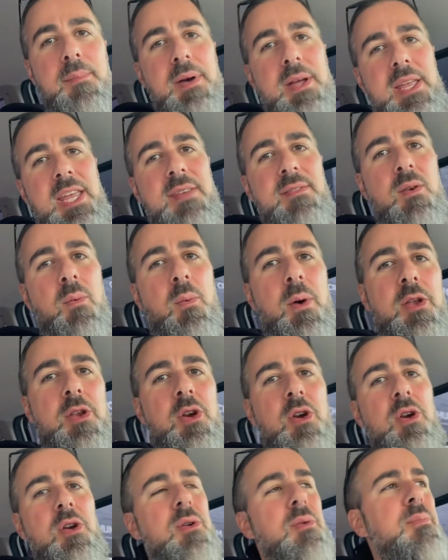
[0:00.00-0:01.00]
even when
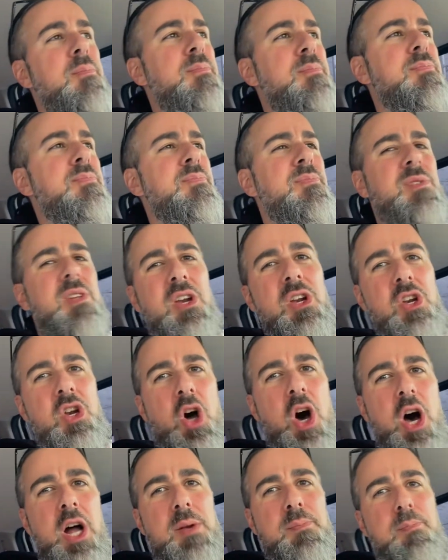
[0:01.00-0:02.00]
you're
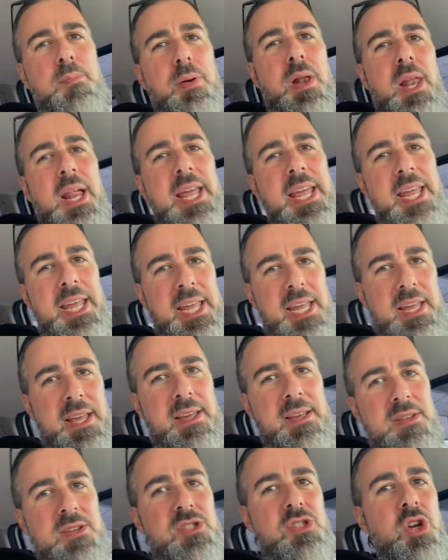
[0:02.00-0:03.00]
not playing.
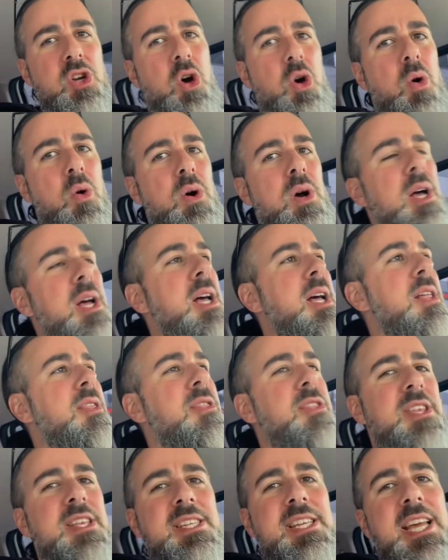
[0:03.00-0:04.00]
So
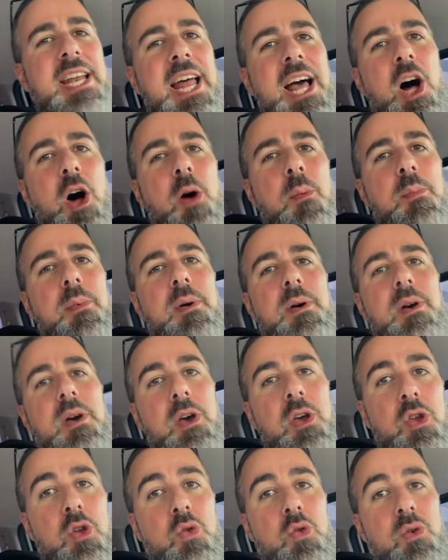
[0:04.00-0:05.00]
this can help
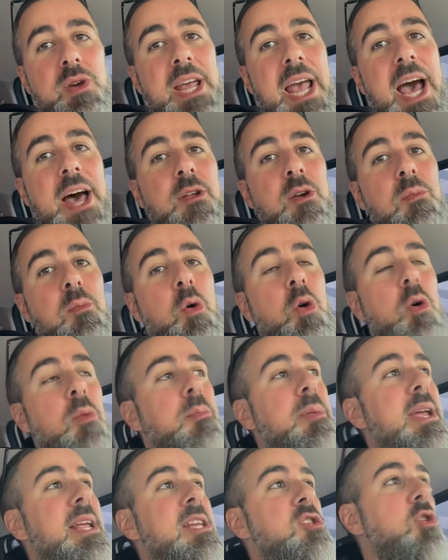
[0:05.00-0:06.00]
you gather more
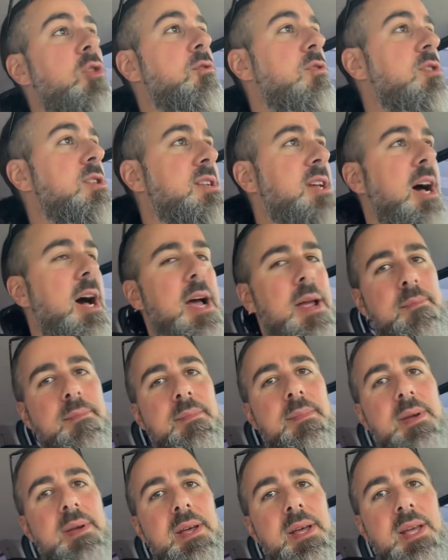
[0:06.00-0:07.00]
beans over time.
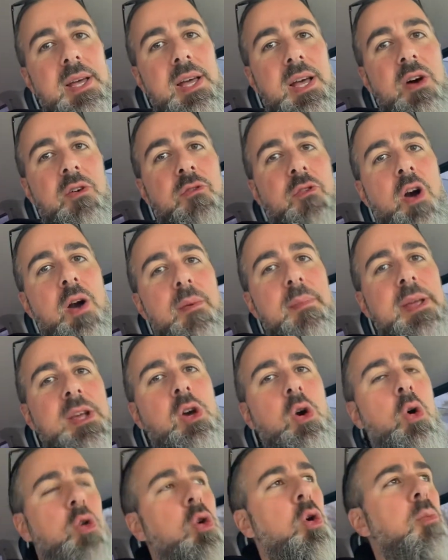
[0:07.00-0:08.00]
Farming
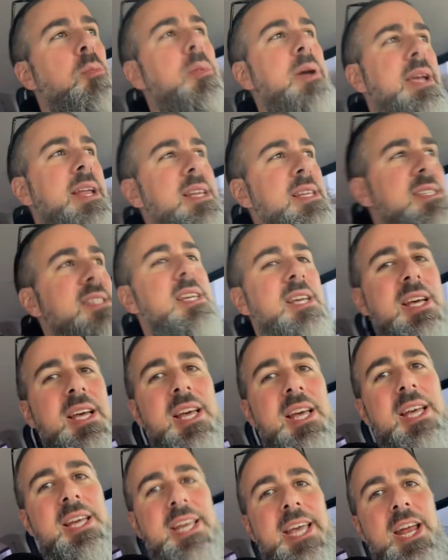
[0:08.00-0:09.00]
cocoa beans
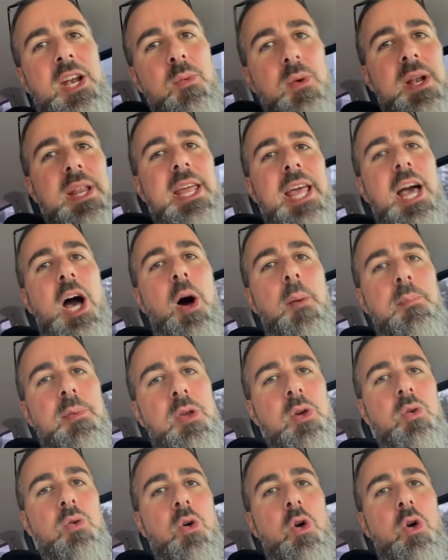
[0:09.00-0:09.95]
can really help you